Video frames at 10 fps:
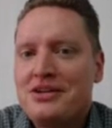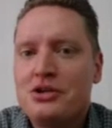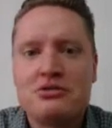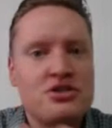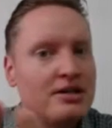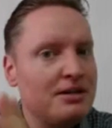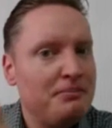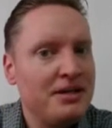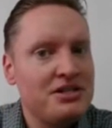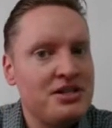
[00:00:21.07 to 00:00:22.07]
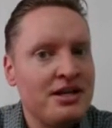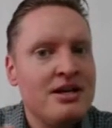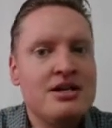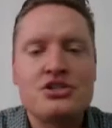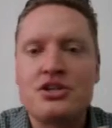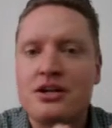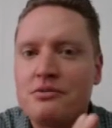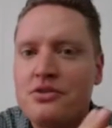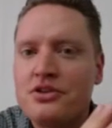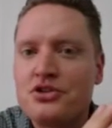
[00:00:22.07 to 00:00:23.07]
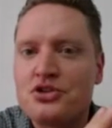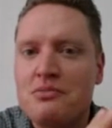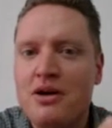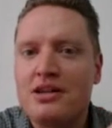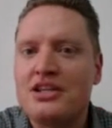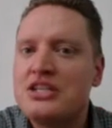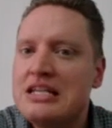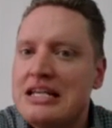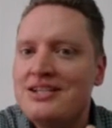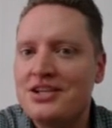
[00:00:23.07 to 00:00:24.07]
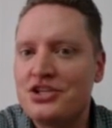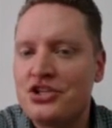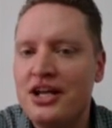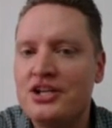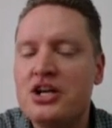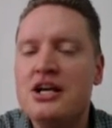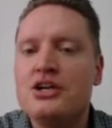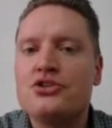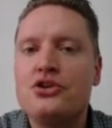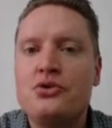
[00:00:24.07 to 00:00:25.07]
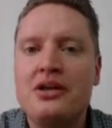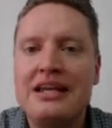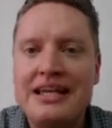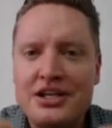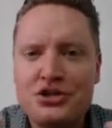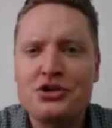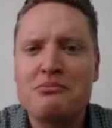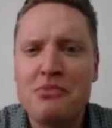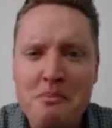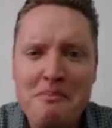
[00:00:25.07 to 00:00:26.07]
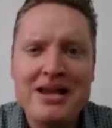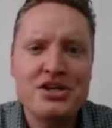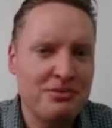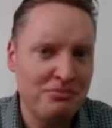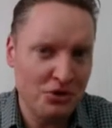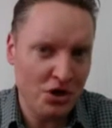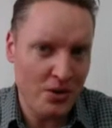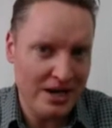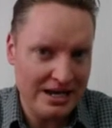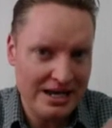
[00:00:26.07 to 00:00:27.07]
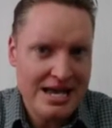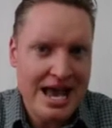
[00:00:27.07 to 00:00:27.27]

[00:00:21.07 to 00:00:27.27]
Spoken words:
Don't start the biggest thing. Start with the smallest, easiest change so you can get your momentum going.